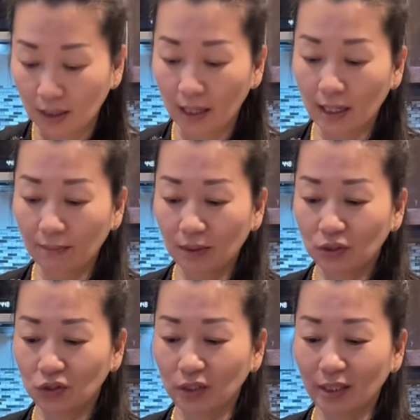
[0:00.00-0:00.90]

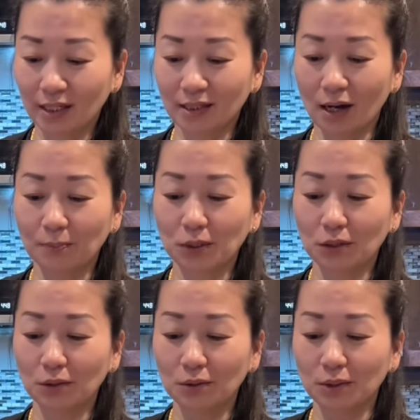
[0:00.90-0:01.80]
MSG is
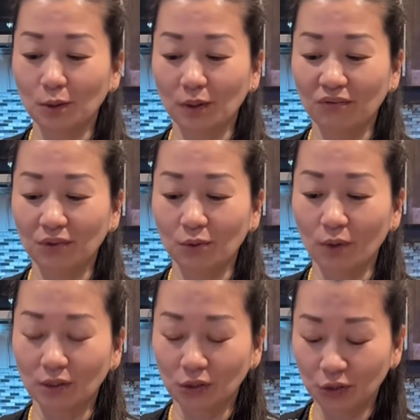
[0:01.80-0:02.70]
optional, so if you don't
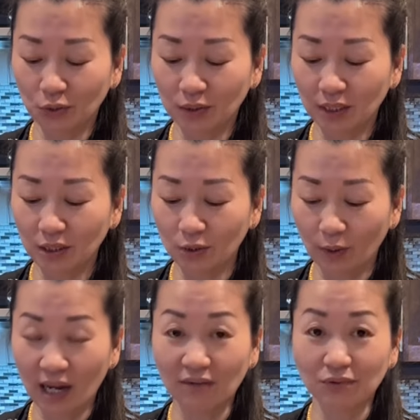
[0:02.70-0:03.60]
want to use it, you
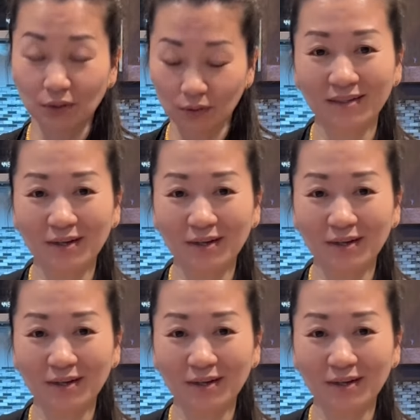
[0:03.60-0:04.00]
don't have to.